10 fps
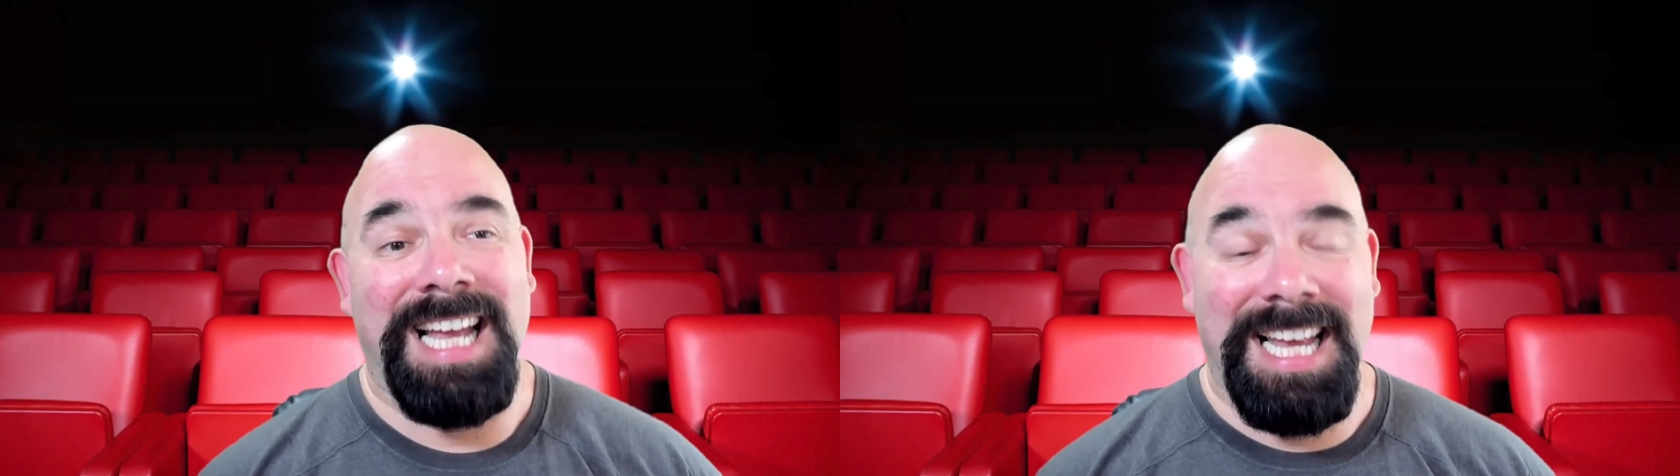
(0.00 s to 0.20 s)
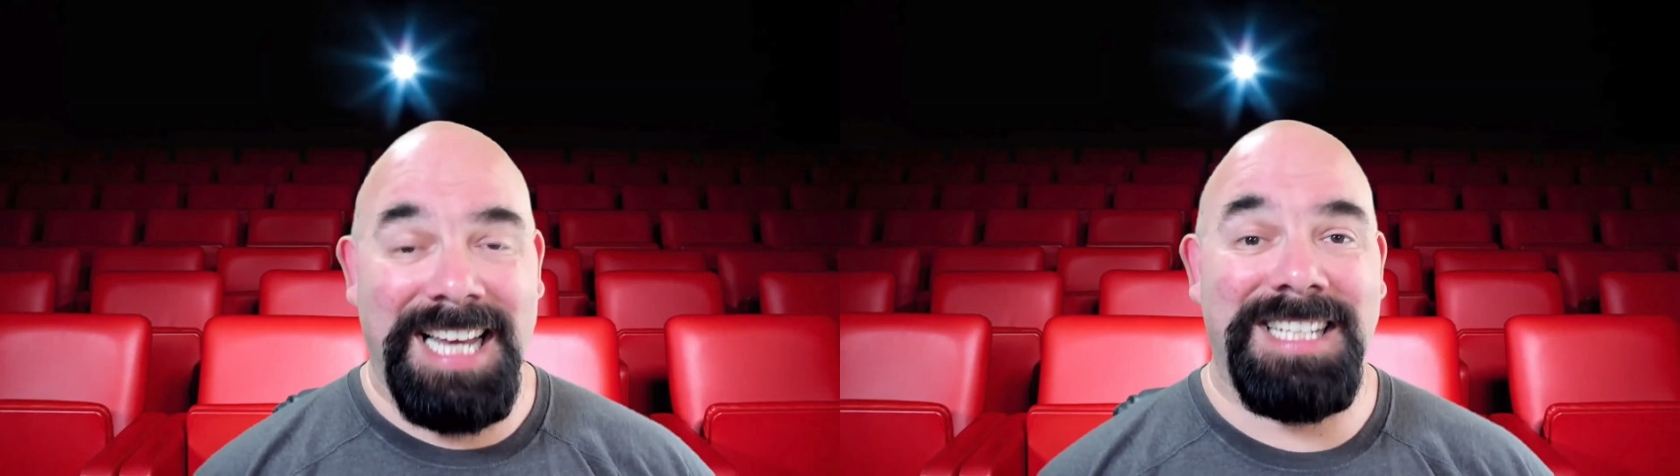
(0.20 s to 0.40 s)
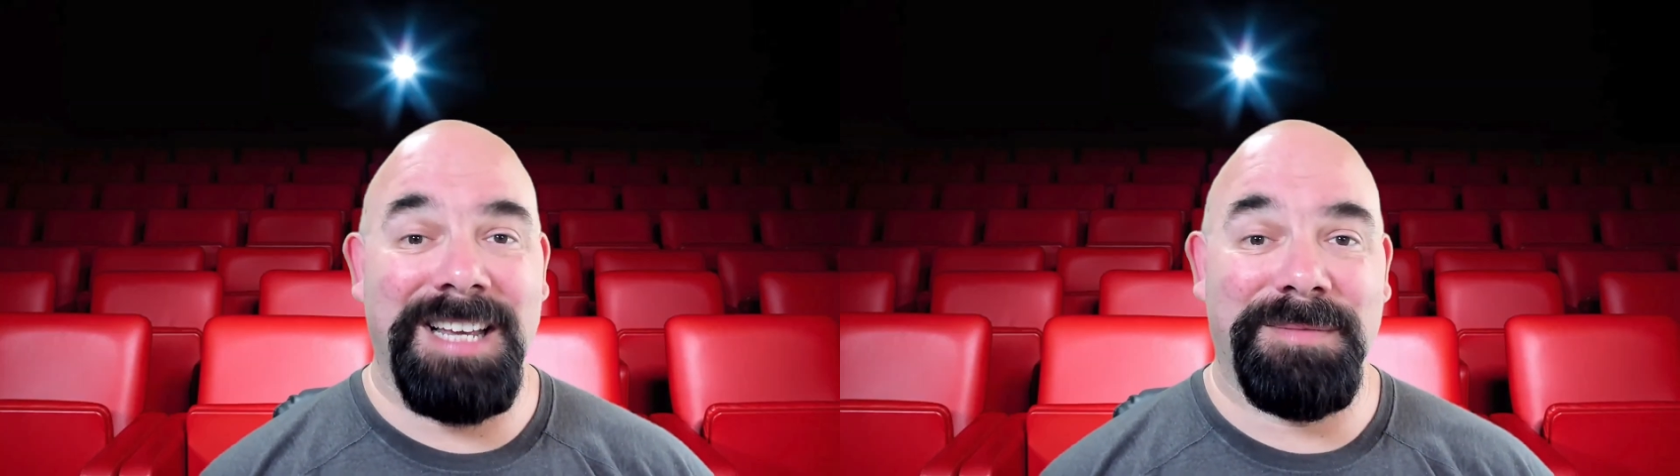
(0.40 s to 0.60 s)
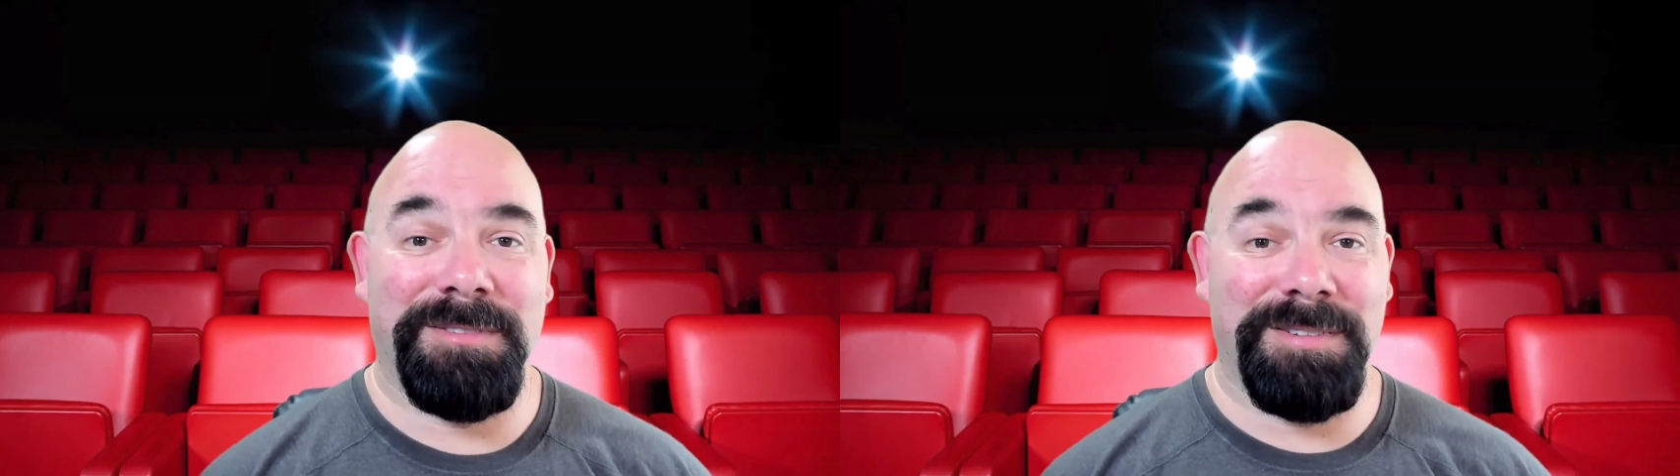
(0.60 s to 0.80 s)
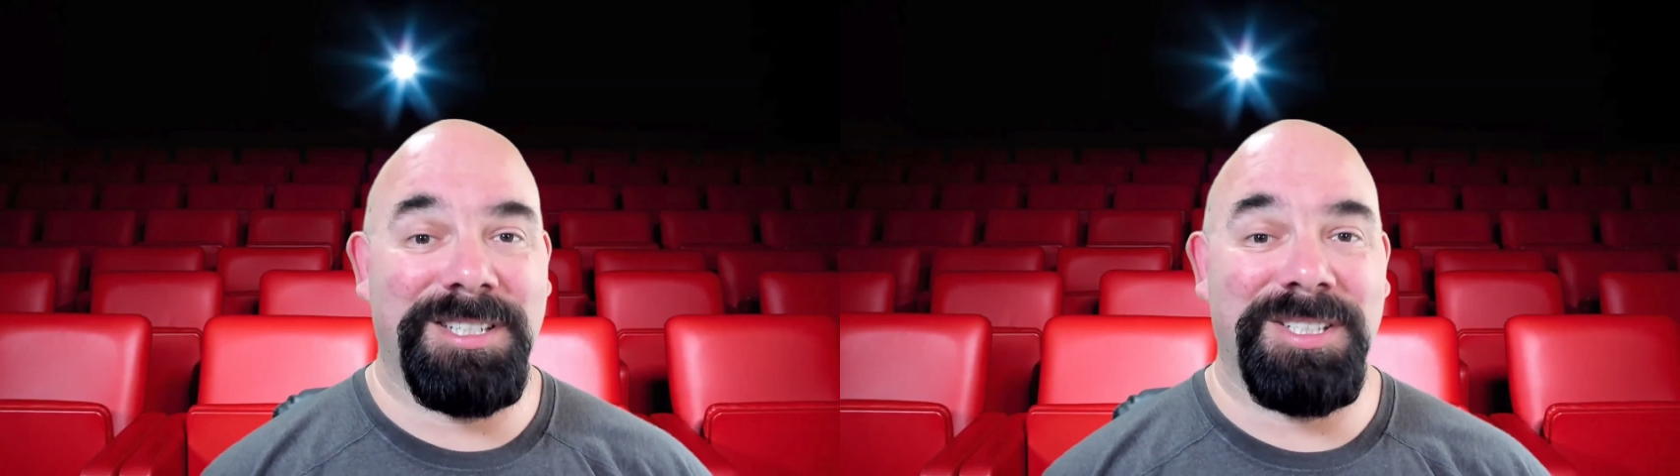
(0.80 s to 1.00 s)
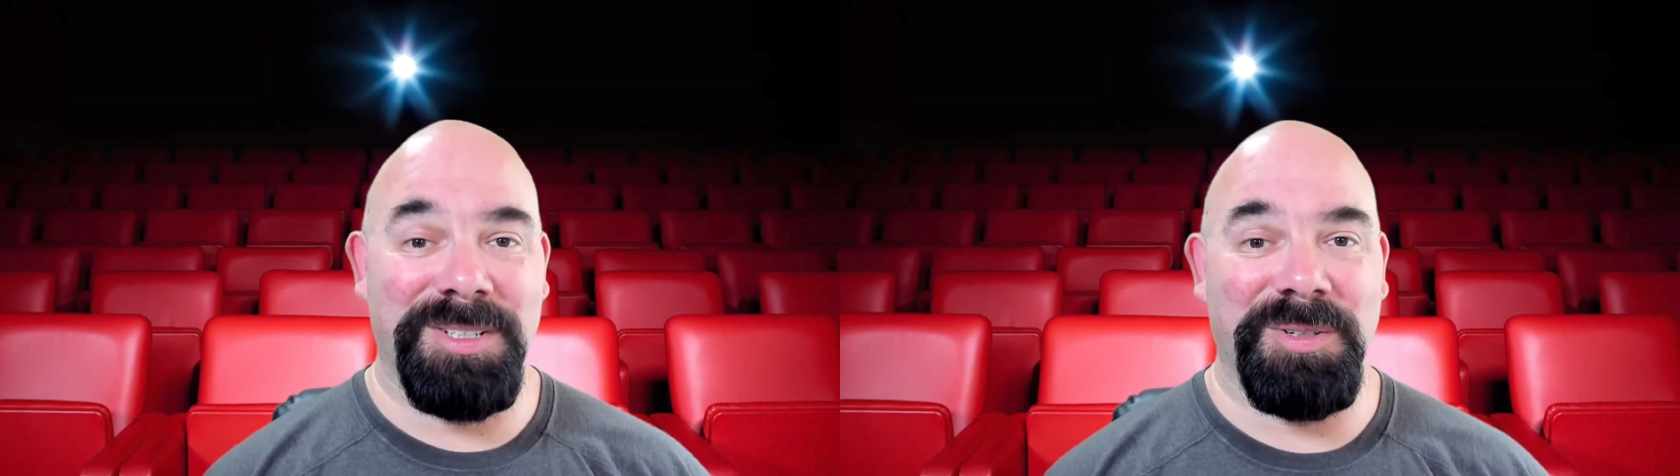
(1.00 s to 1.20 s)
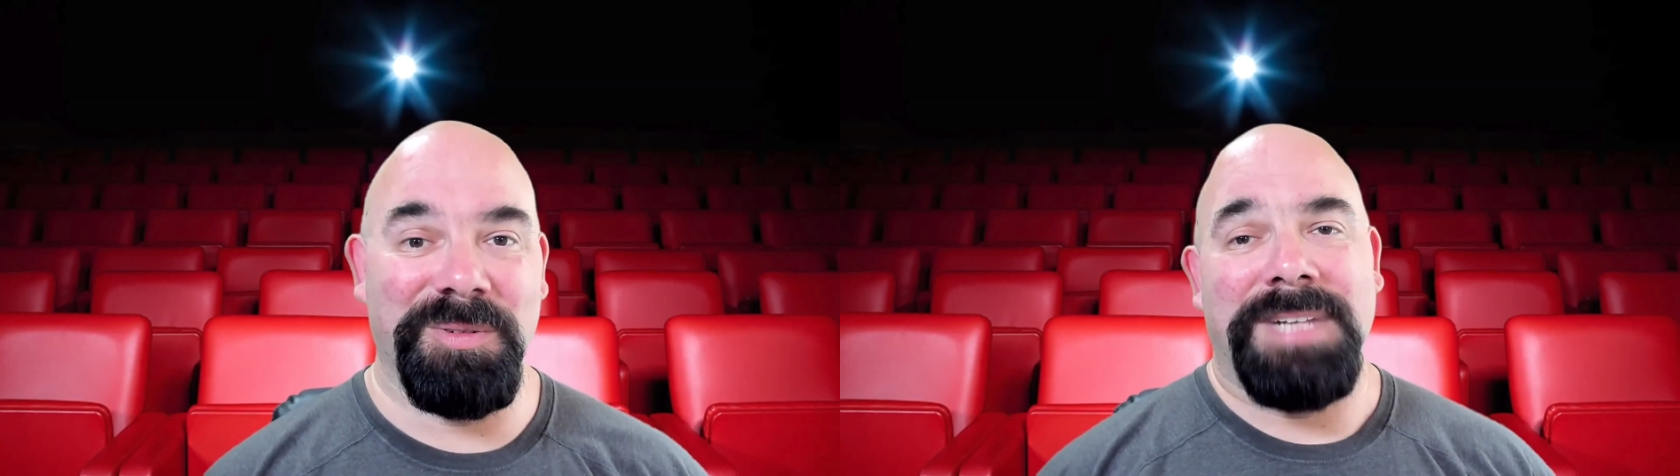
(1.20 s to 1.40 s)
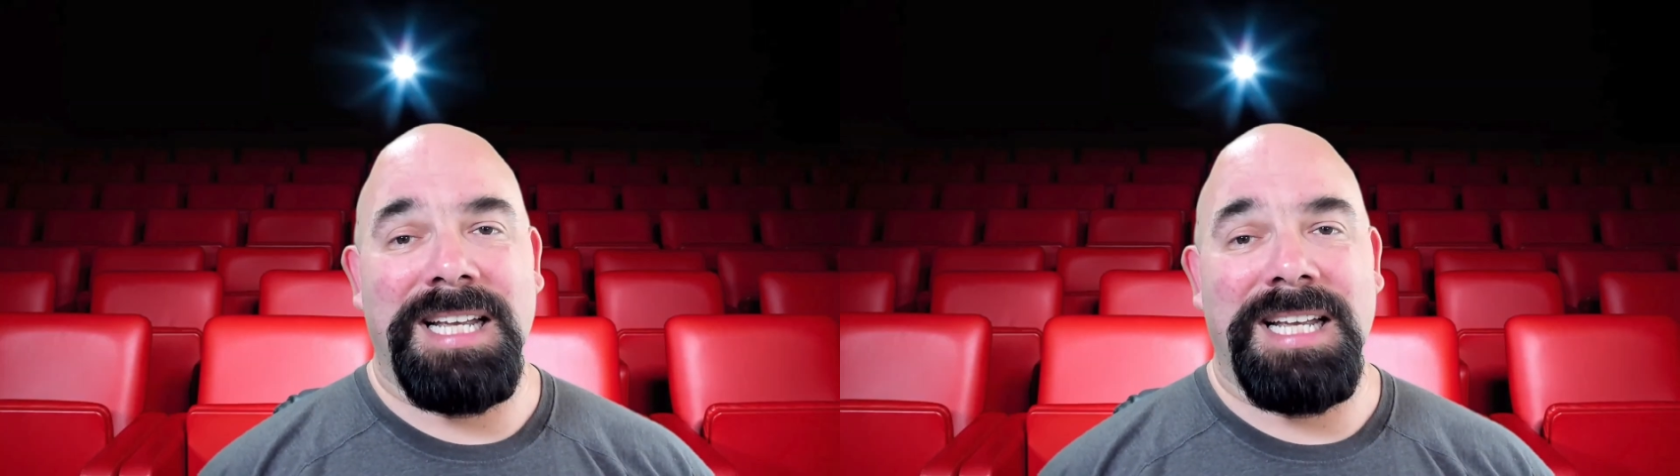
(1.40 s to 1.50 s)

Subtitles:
except for Sue.